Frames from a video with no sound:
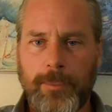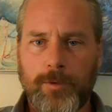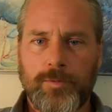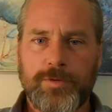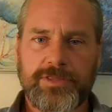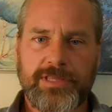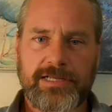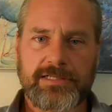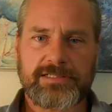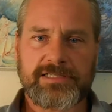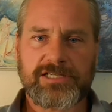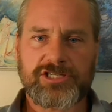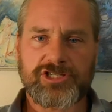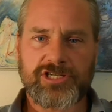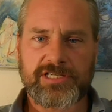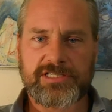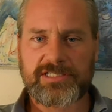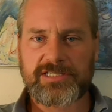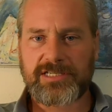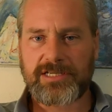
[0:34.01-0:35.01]
What that
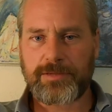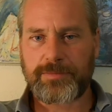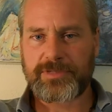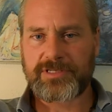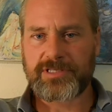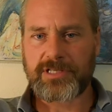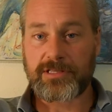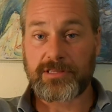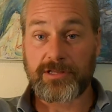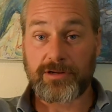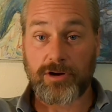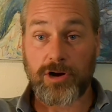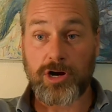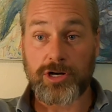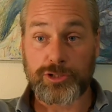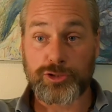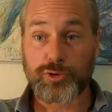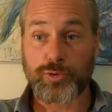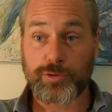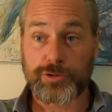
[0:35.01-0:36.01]
suggests to him is that there
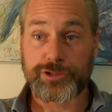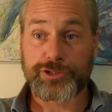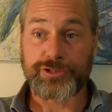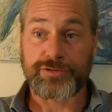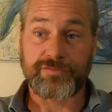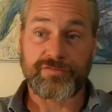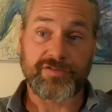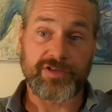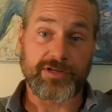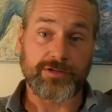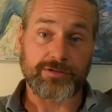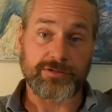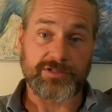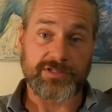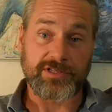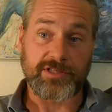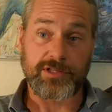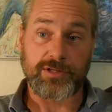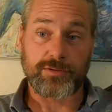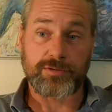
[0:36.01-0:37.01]
are torsion fields
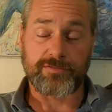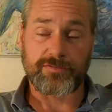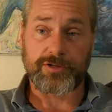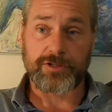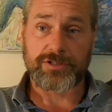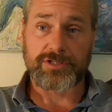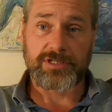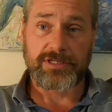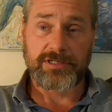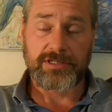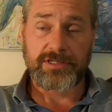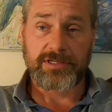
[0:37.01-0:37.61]
in the universe,